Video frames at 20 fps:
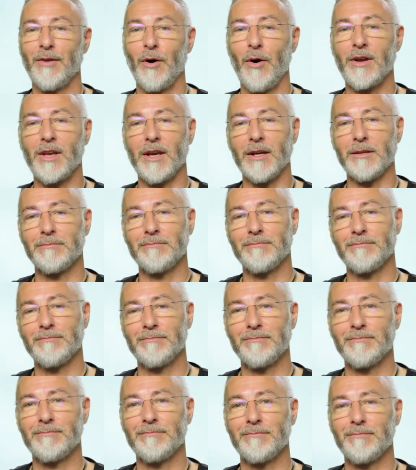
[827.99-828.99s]
Okay,
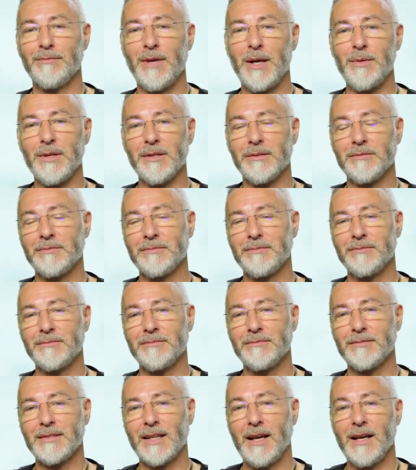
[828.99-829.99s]
maybe.
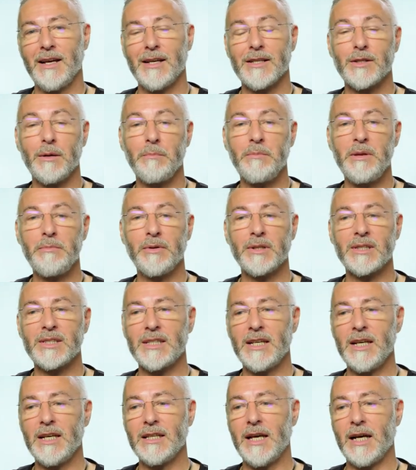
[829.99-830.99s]
Some people
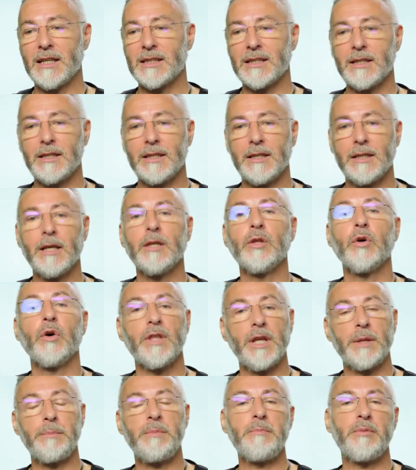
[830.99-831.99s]
say that they know
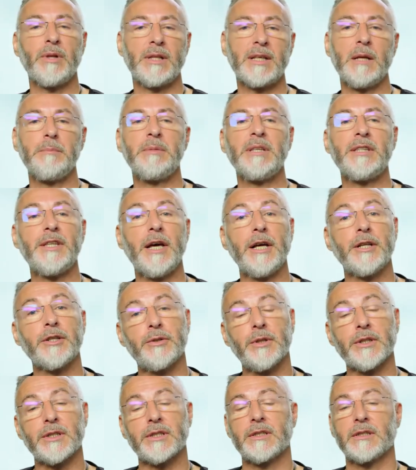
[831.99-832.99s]
that people can be
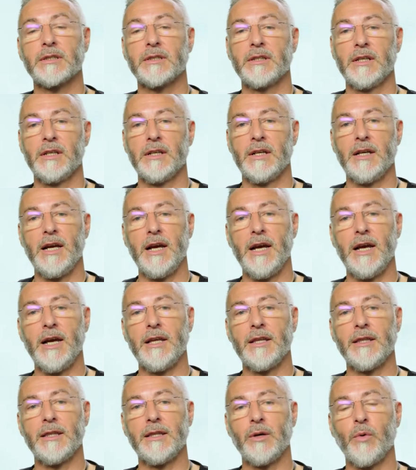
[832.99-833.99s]
dangerous
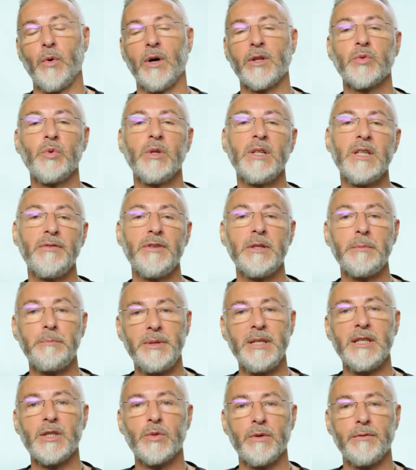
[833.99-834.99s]
and they want to live in
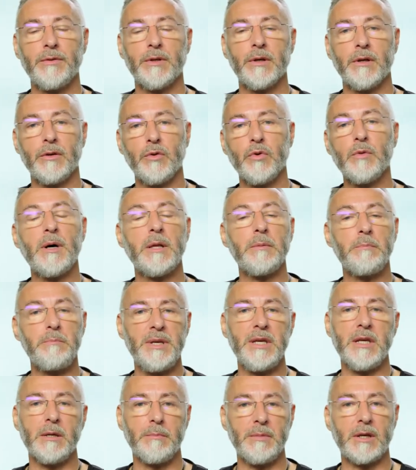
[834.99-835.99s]
peace with the human
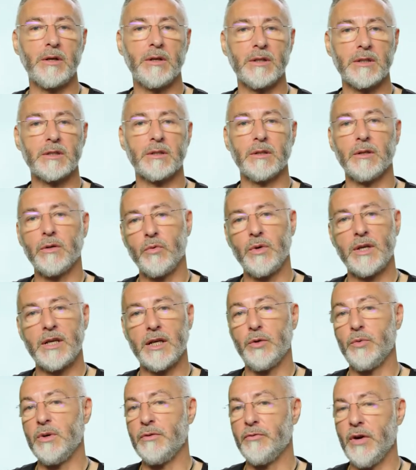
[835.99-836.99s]
being because uh, we
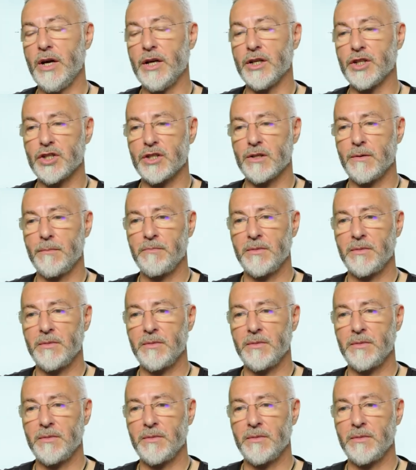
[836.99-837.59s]
can revenge.